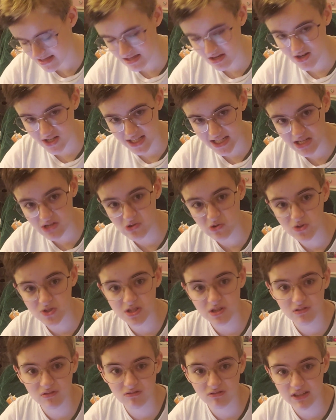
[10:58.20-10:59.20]
in their
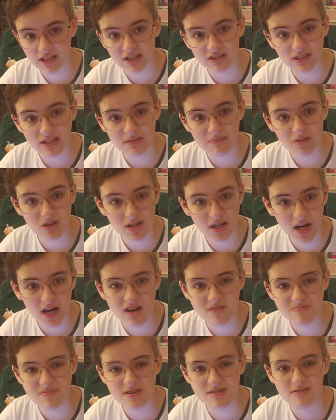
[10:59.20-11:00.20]
heels and reclaim their
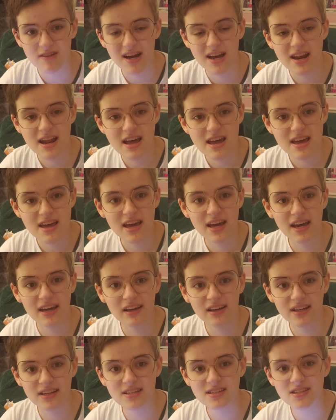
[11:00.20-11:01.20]
copyright
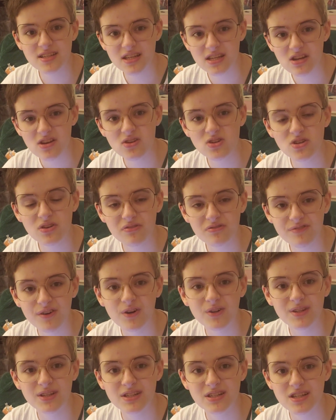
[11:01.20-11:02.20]
and continue to
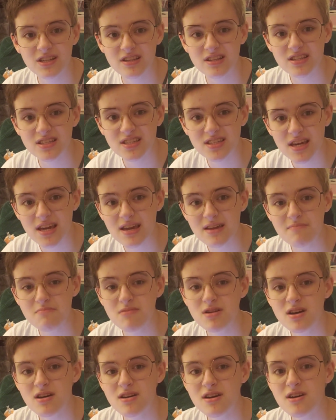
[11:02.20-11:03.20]
fall into the same